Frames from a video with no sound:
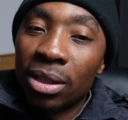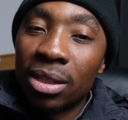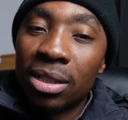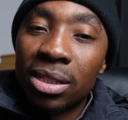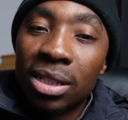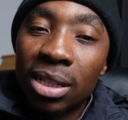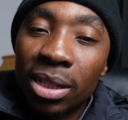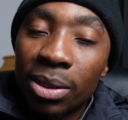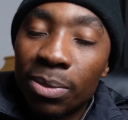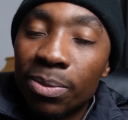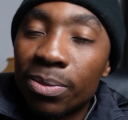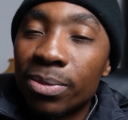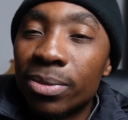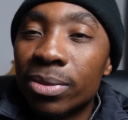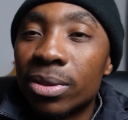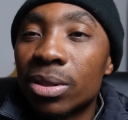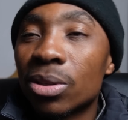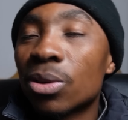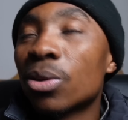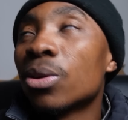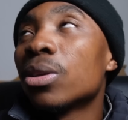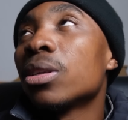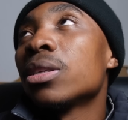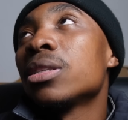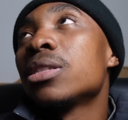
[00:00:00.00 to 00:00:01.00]
teams,
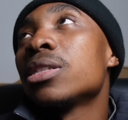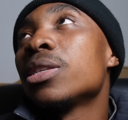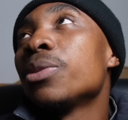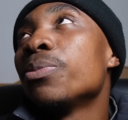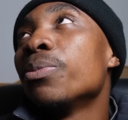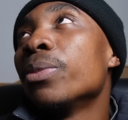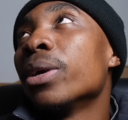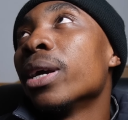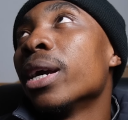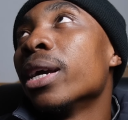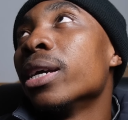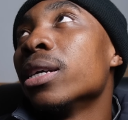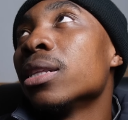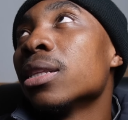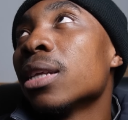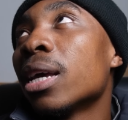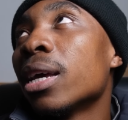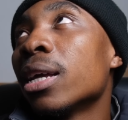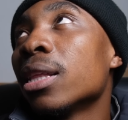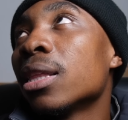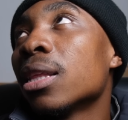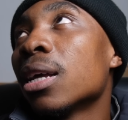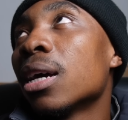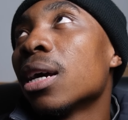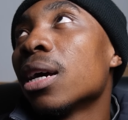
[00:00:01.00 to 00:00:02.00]
Koni team,
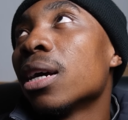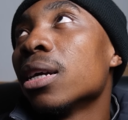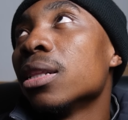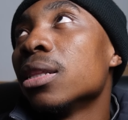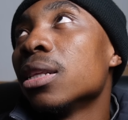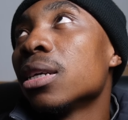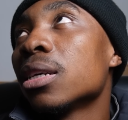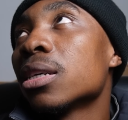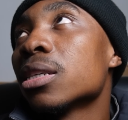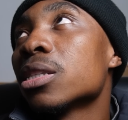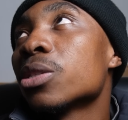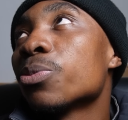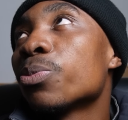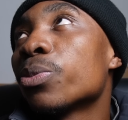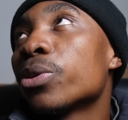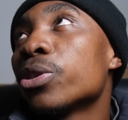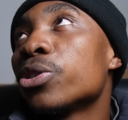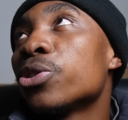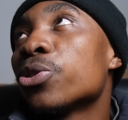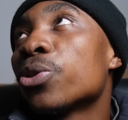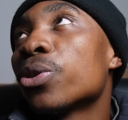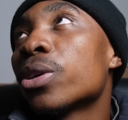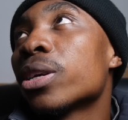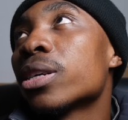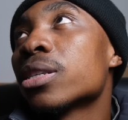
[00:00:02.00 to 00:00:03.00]
I think it's
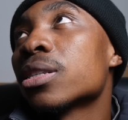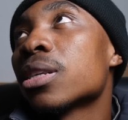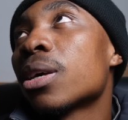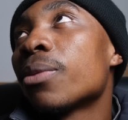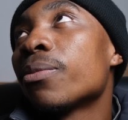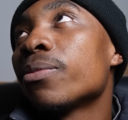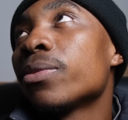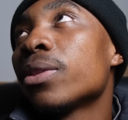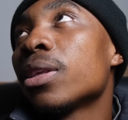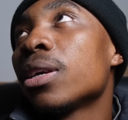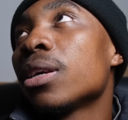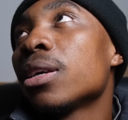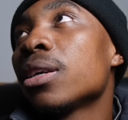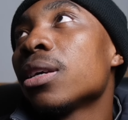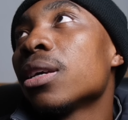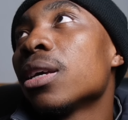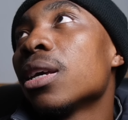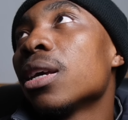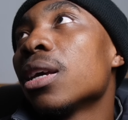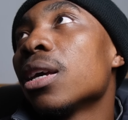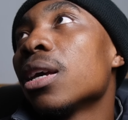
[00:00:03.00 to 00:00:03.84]
Pretoria something,